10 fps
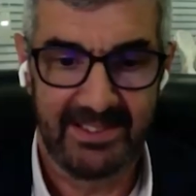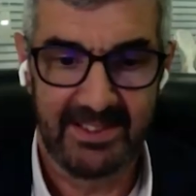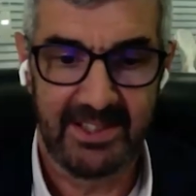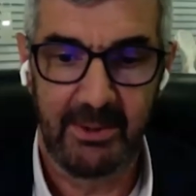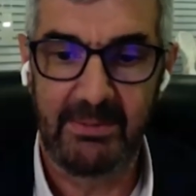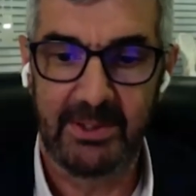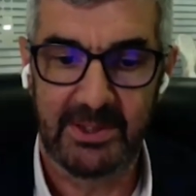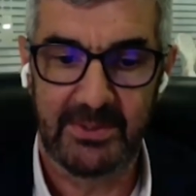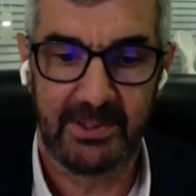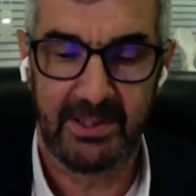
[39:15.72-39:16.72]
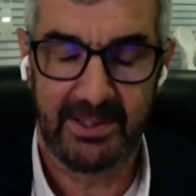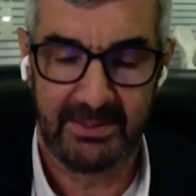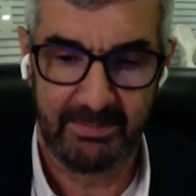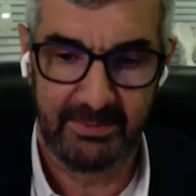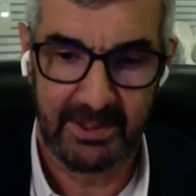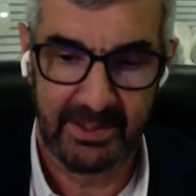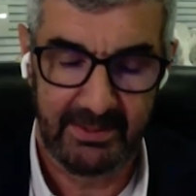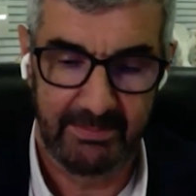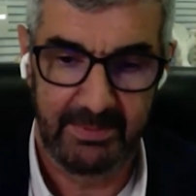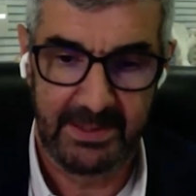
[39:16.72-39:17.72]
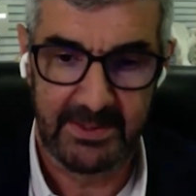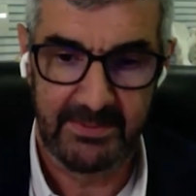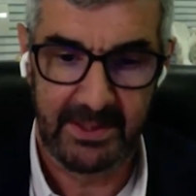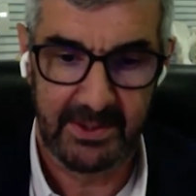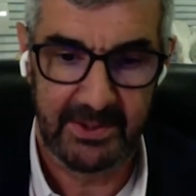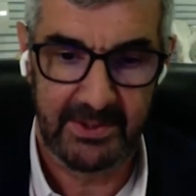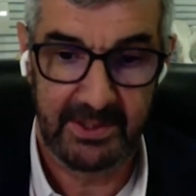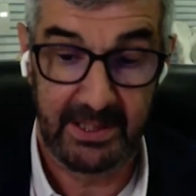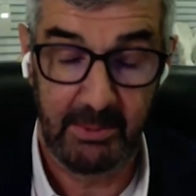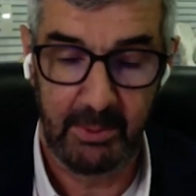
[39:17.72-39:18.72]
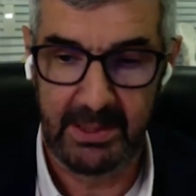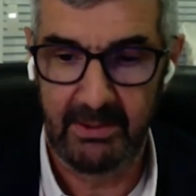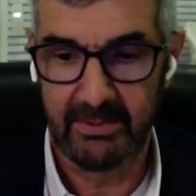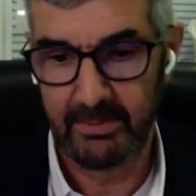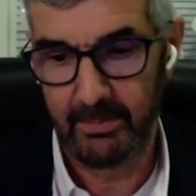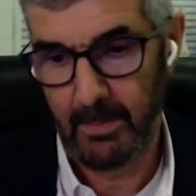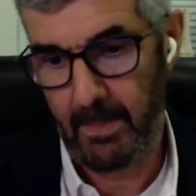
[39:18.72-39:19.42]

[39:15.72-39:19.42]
there's no evidence for other interventions that I'm aware of.